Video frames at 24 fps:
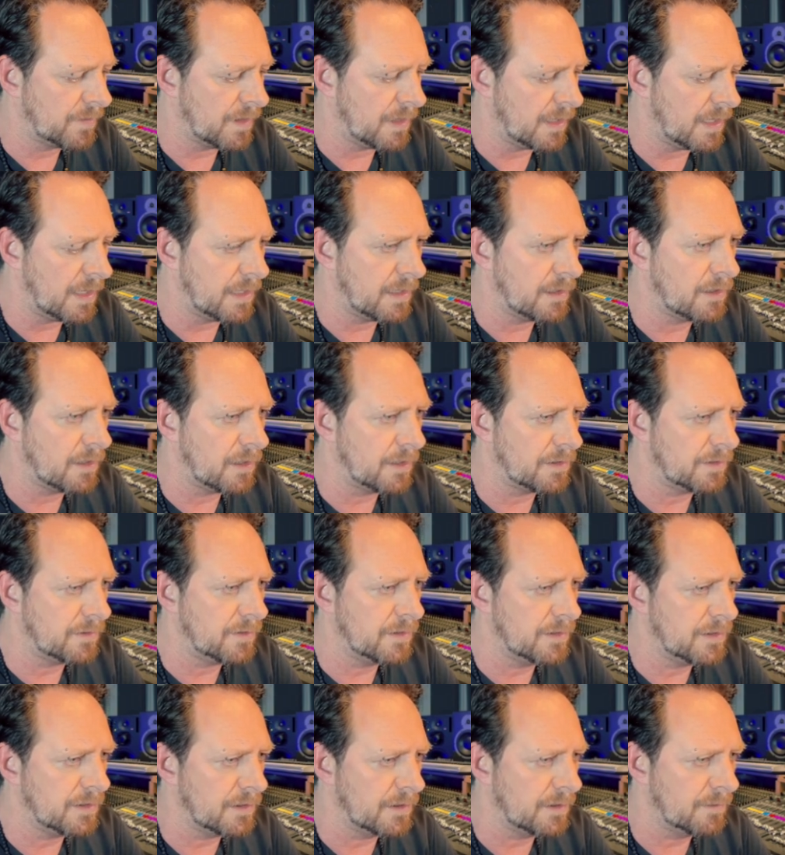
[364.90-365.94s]
I cut it
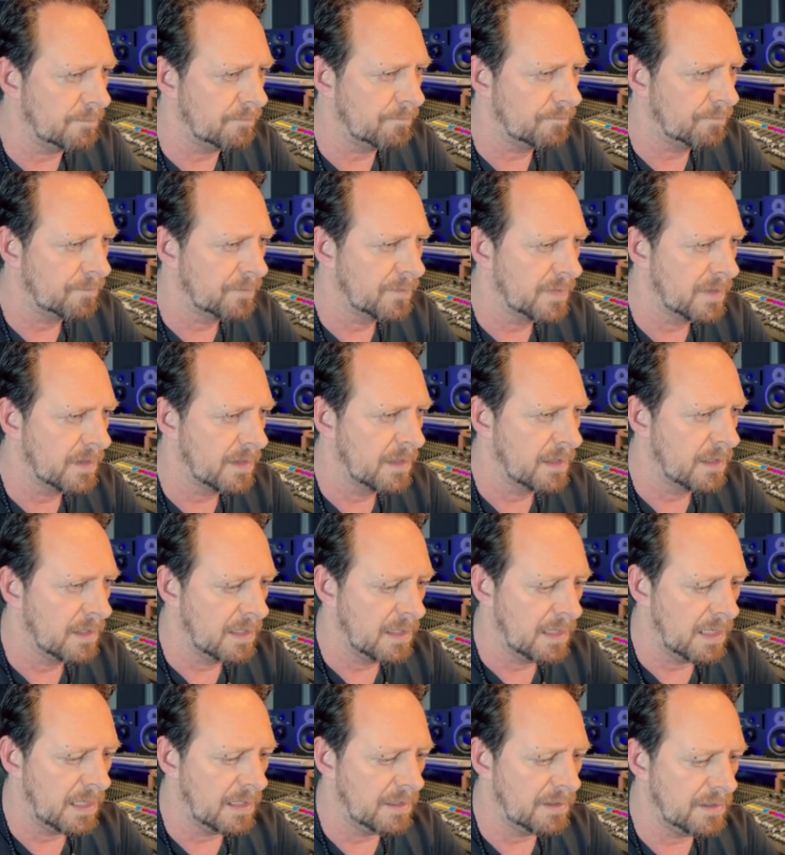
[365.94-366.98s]
here
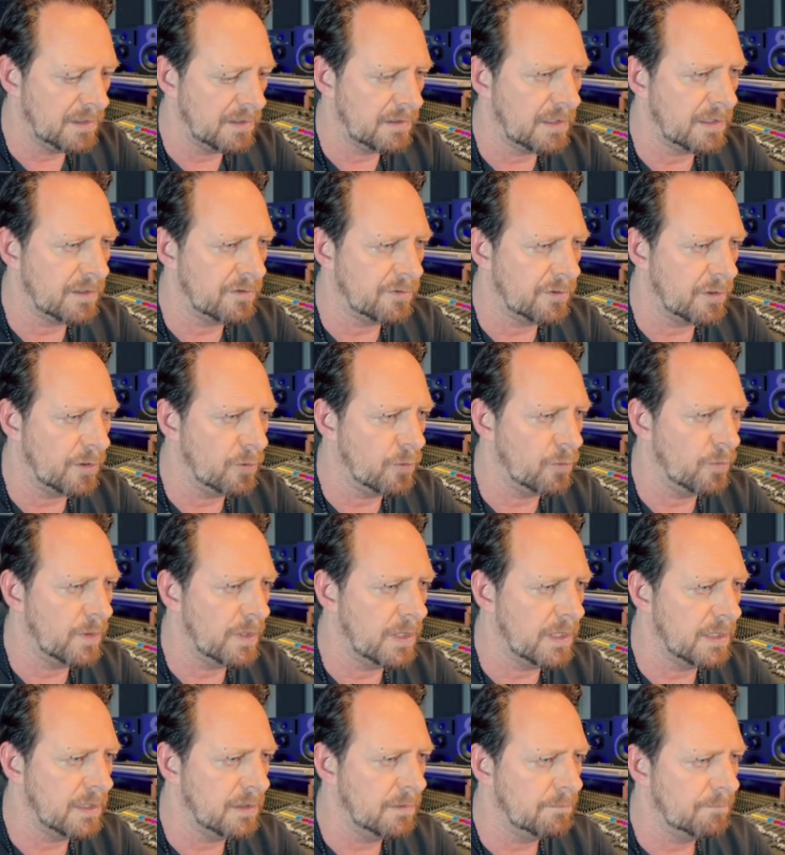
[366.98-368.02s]
and this I throw
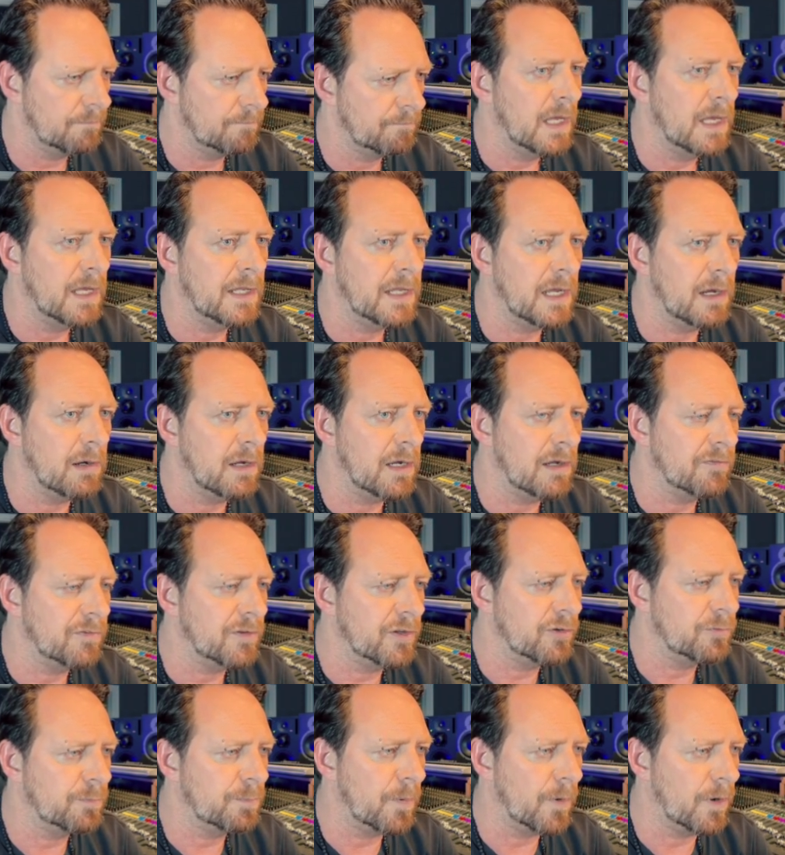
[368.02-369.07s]
away. And now I have
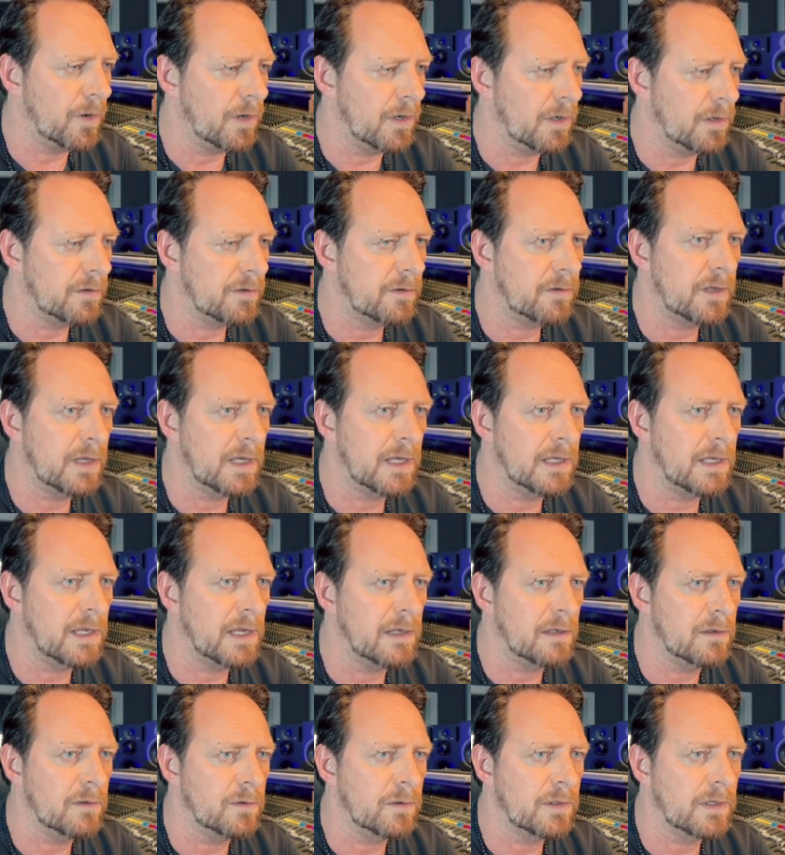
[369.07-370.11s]
this part and I
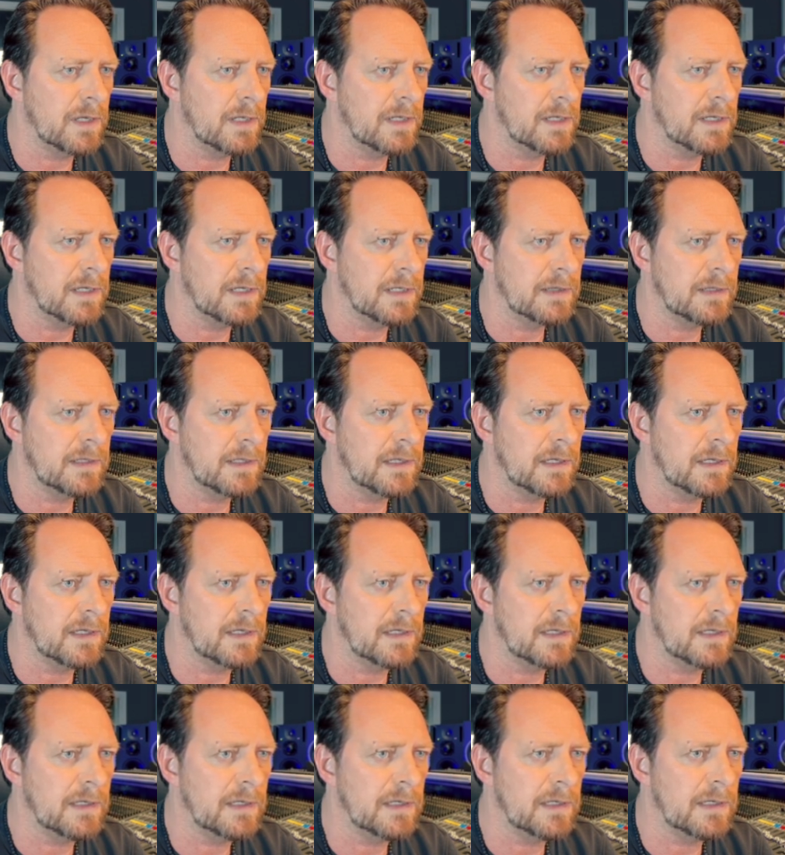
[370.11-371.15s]
look at it
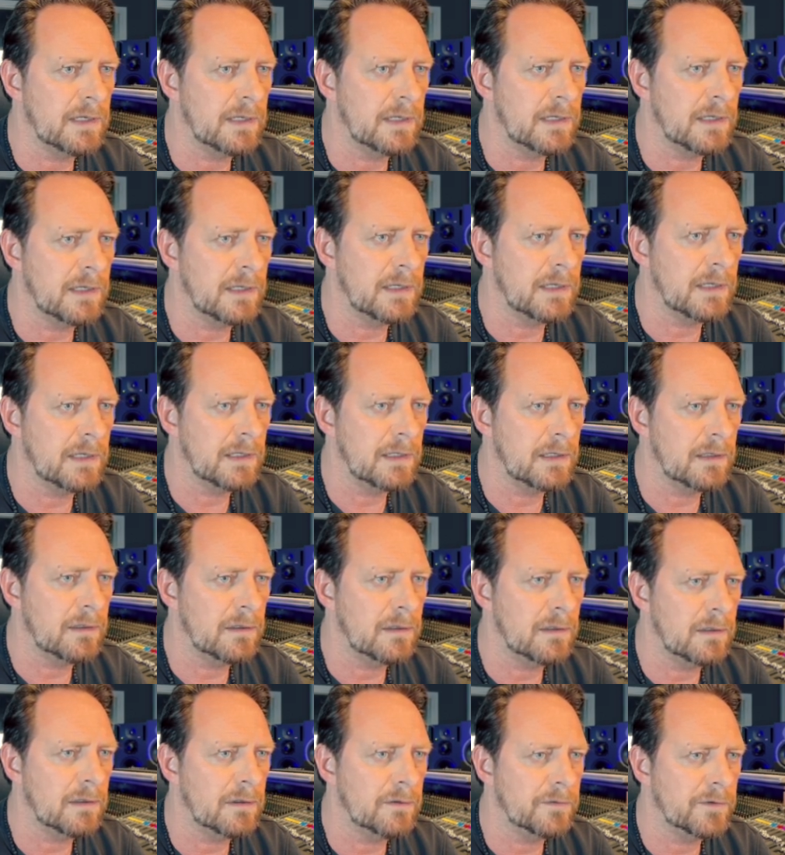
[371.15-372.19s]
and
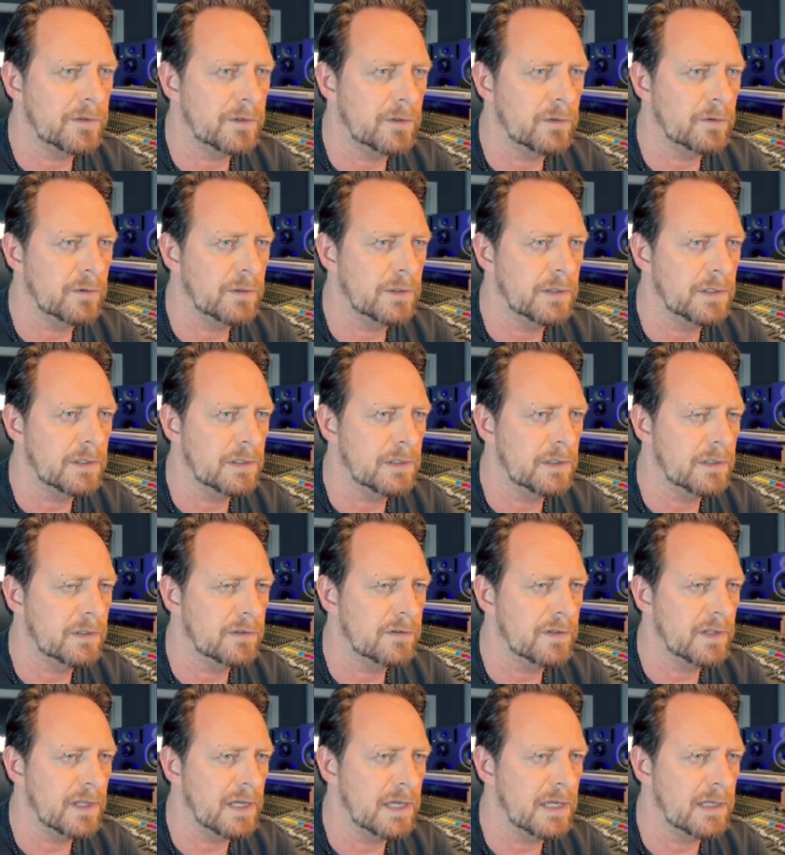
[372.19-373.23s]
until here
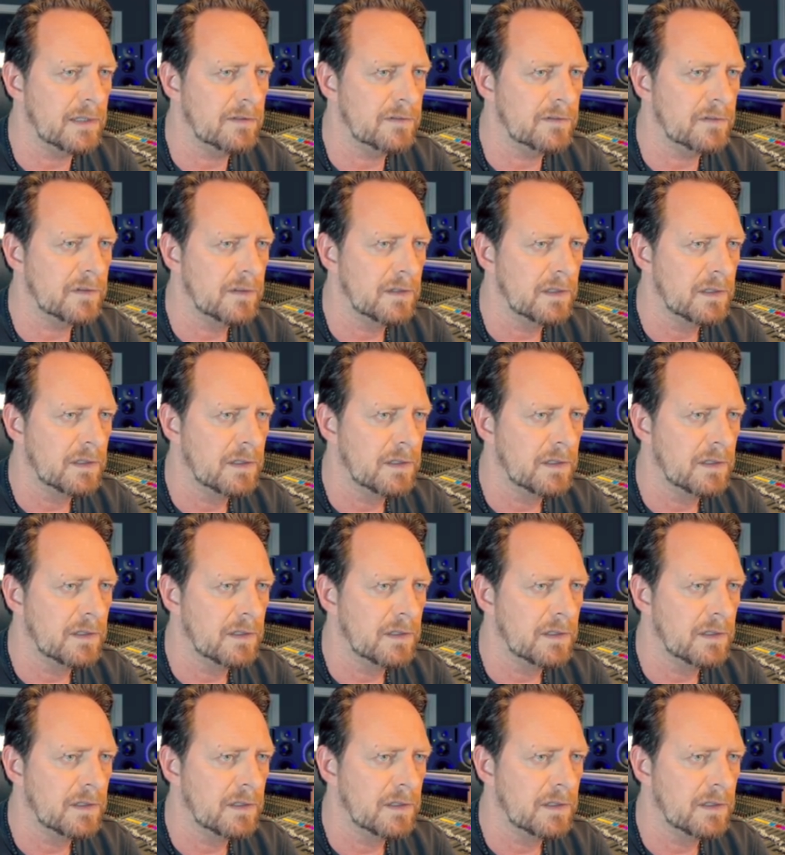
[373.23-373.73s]
is nice.